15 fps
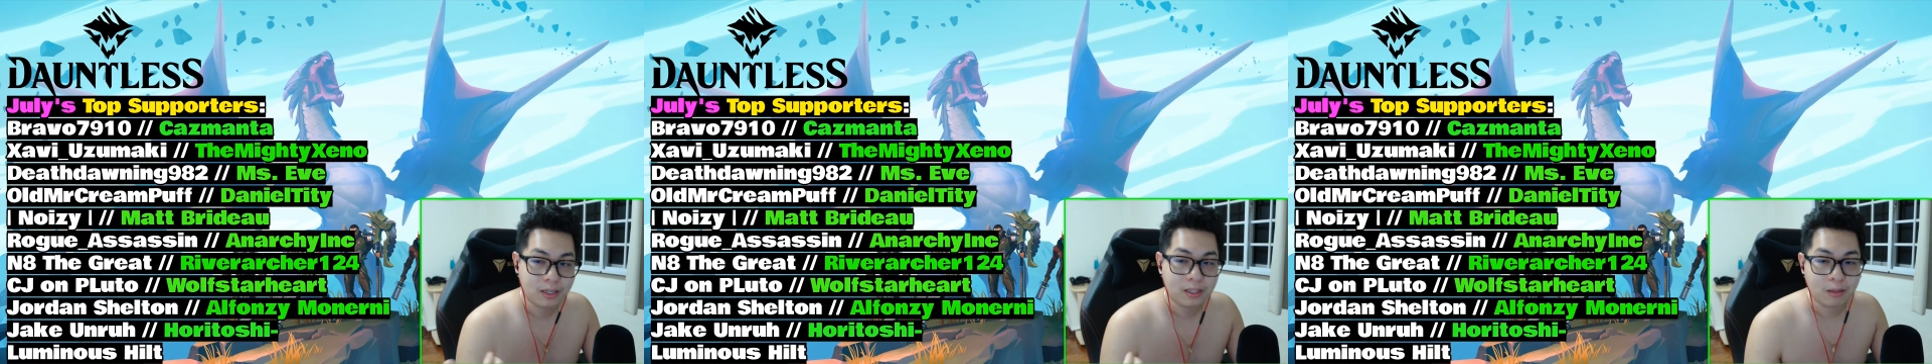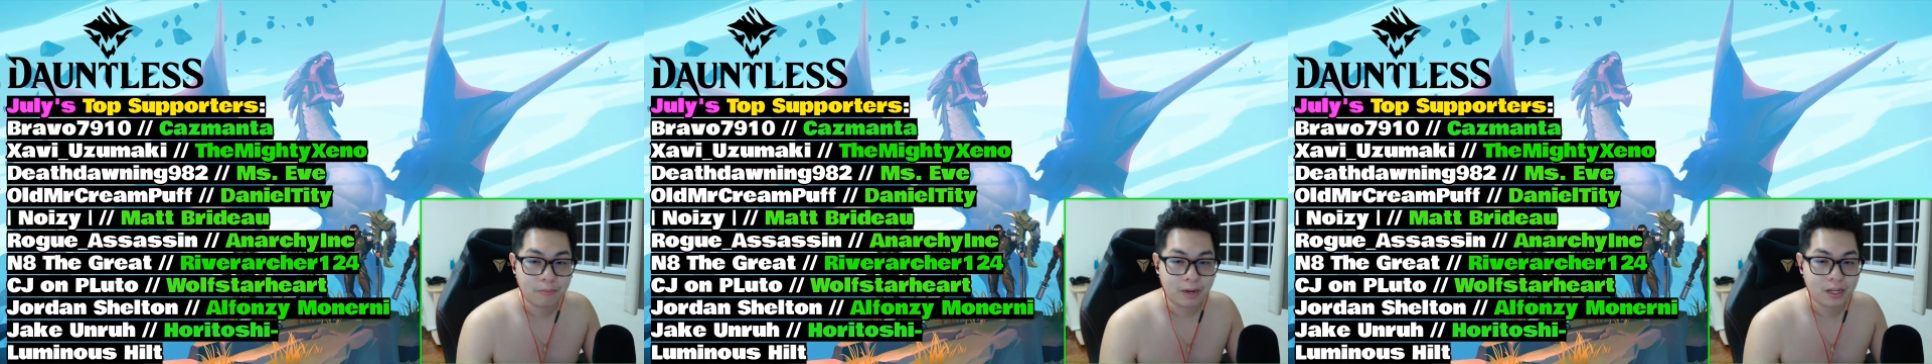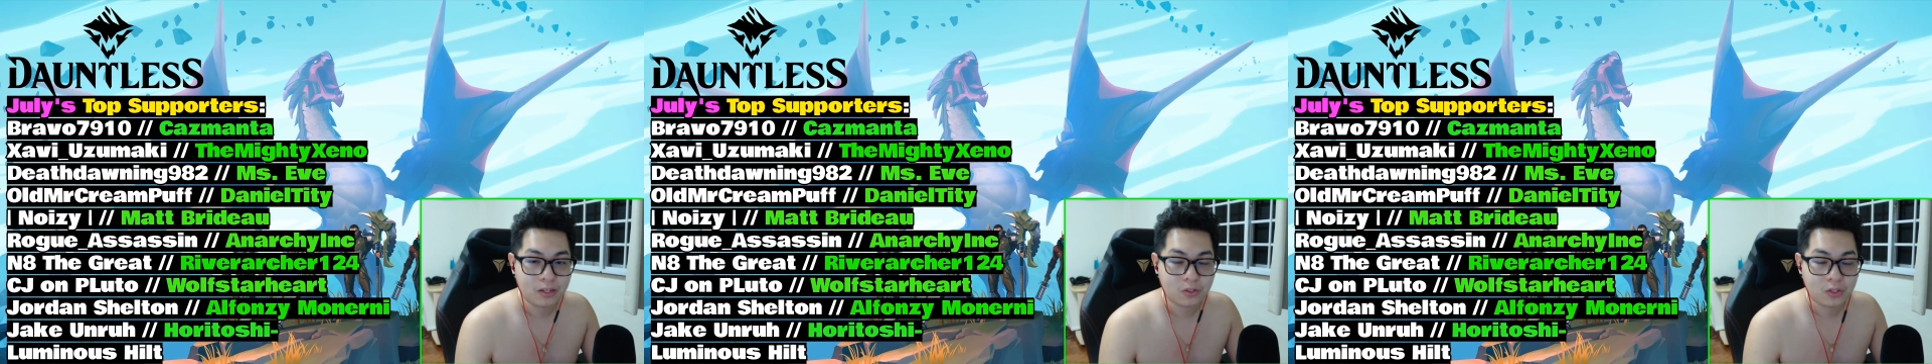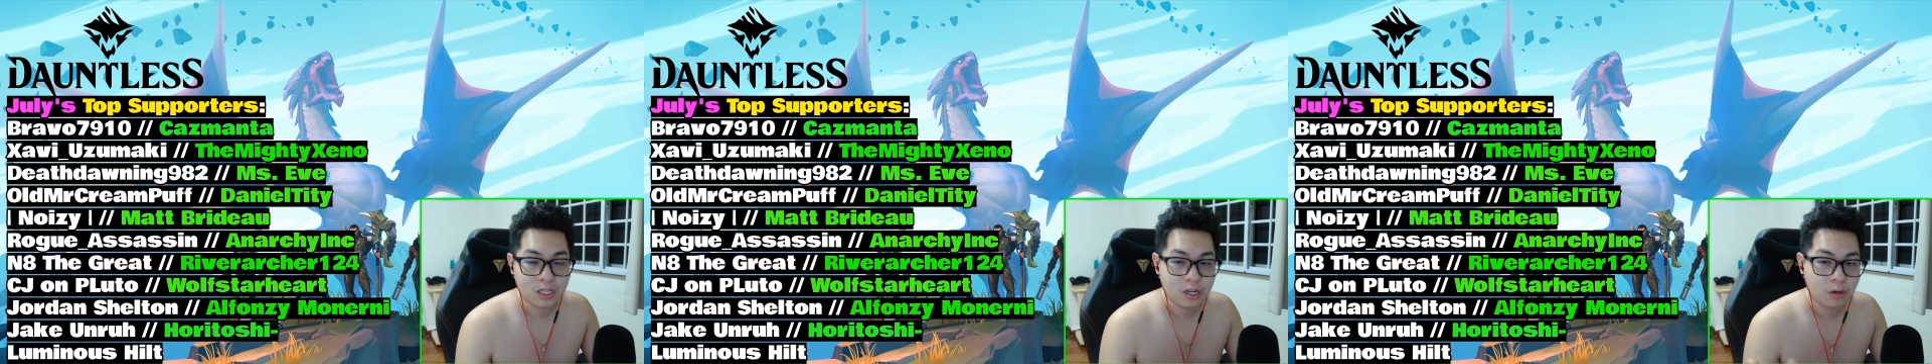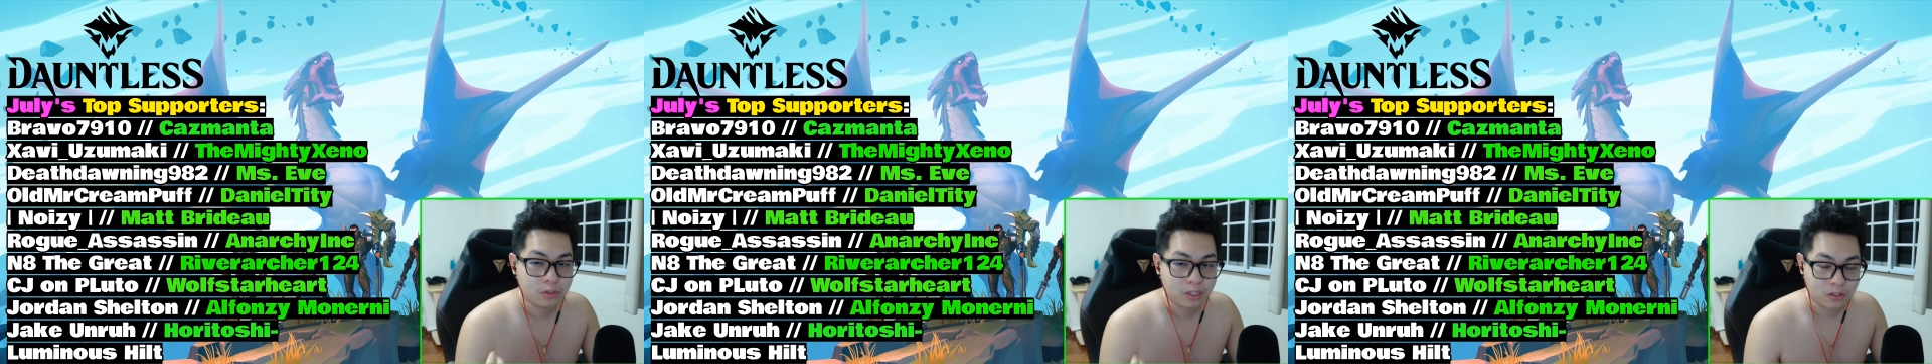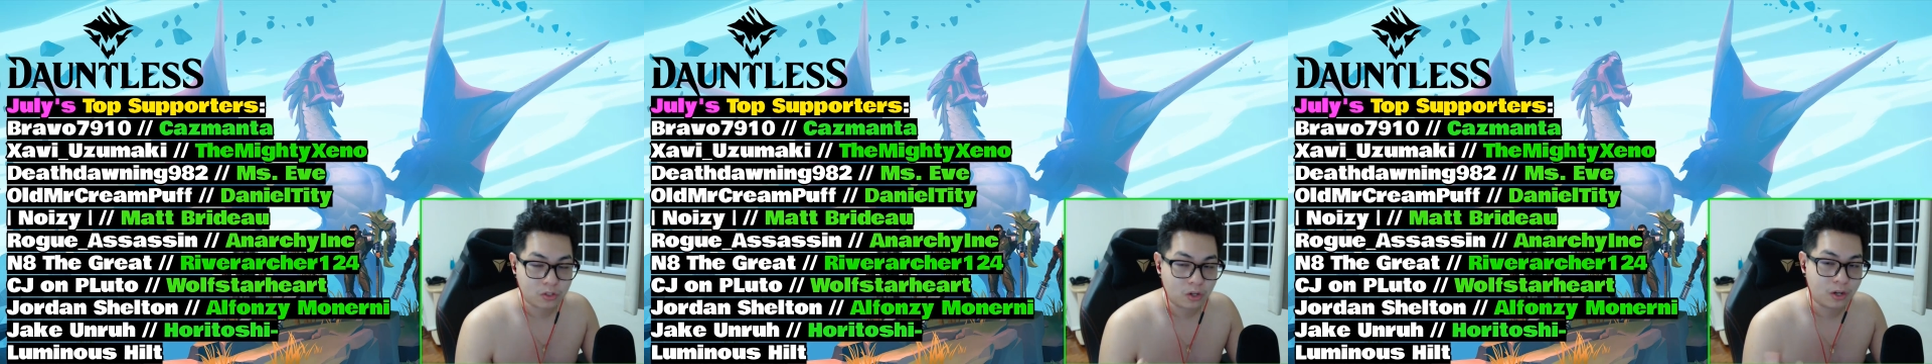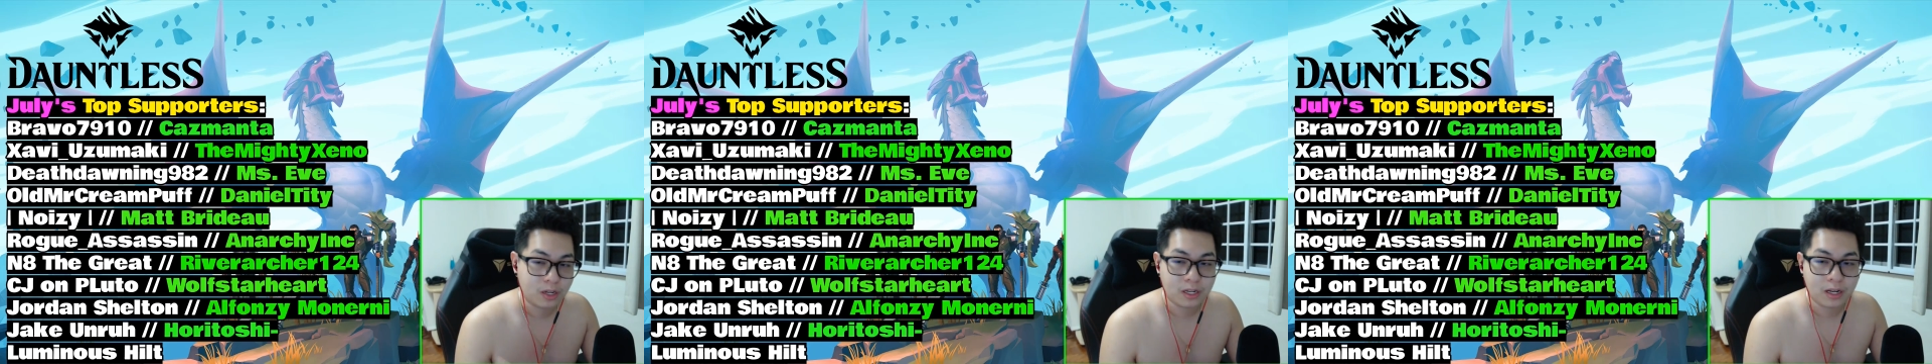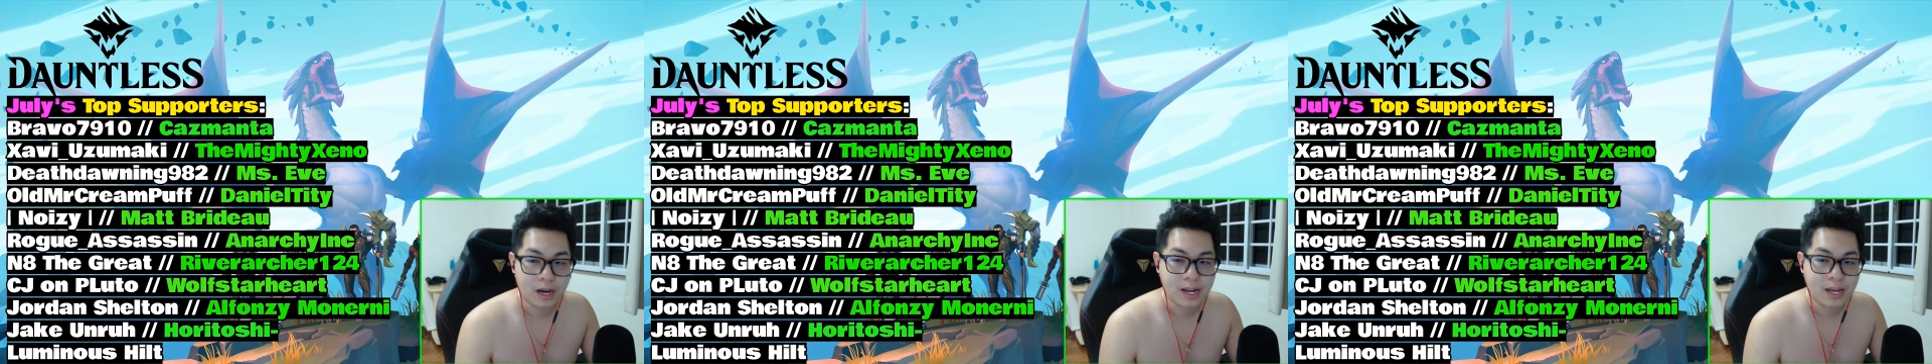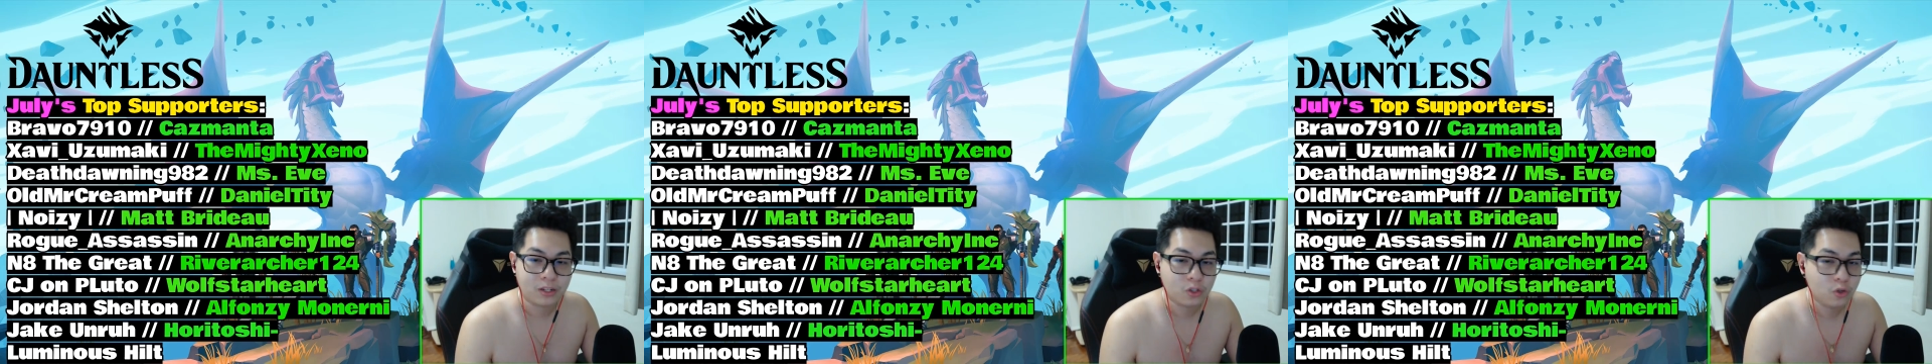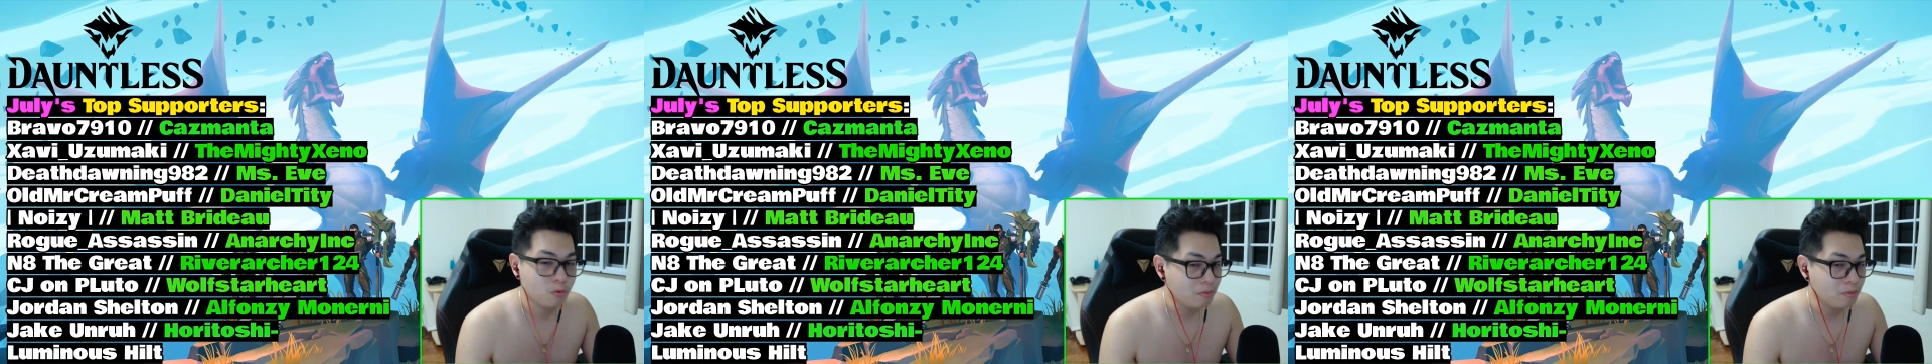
The Mighty Zeno, Death Dawning 982,